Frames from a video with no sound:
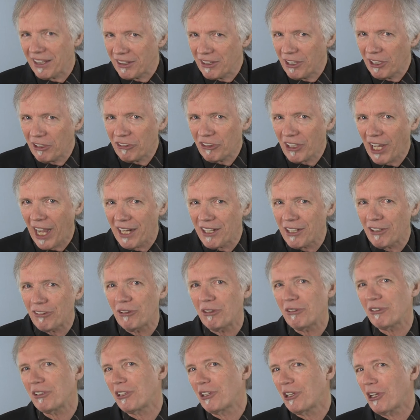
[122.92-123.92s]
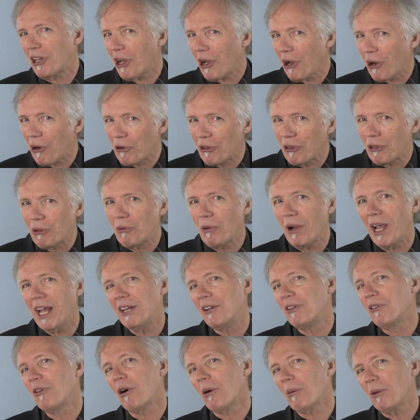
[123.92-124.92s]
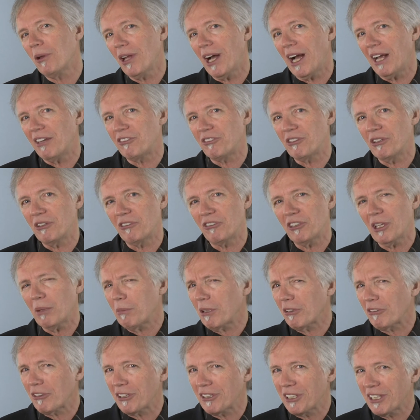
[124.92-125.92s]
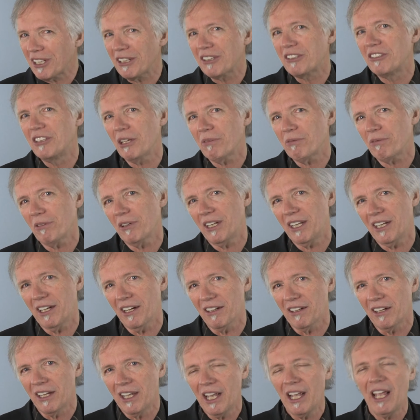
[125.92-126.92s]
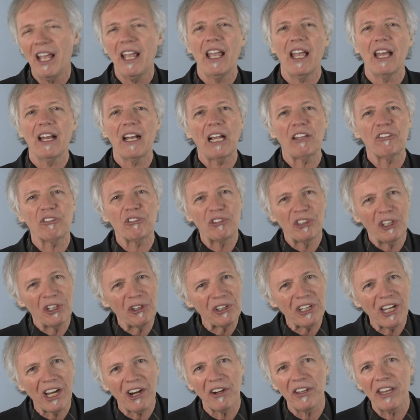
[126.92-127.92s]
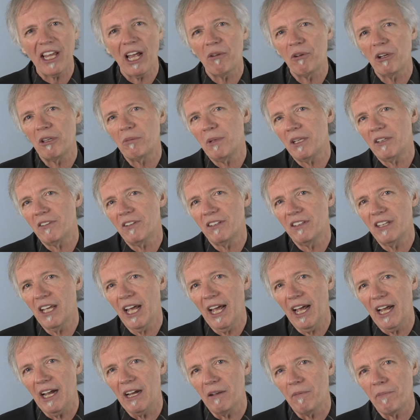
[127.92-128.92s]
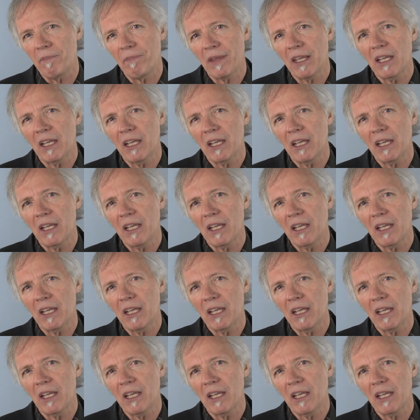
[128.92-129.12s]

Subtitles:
this eye doesn't go the way normal eyes do. Something's a little different here. And I still carry that with me today.